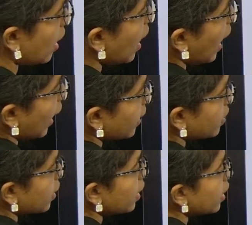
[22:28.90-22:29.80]
And
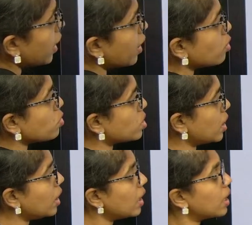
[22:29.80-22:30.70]
3 here you see
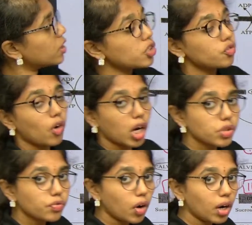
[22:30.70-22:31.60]
this
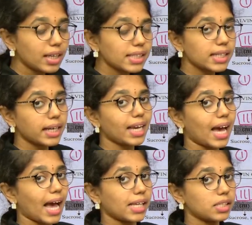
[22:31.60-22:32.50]
phosphoglyceric
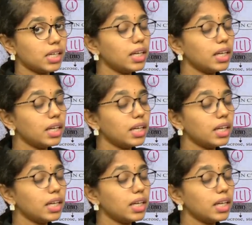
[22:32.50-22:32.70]
acid